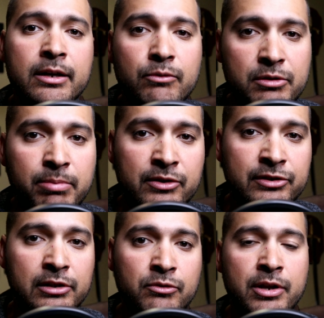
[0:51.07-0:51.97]
with
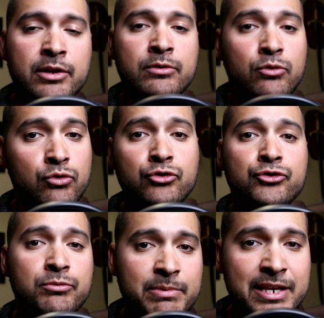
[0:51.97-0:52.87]
Barcelona and who
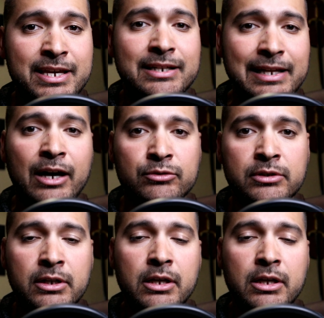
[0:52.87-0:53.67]
should be kicked out.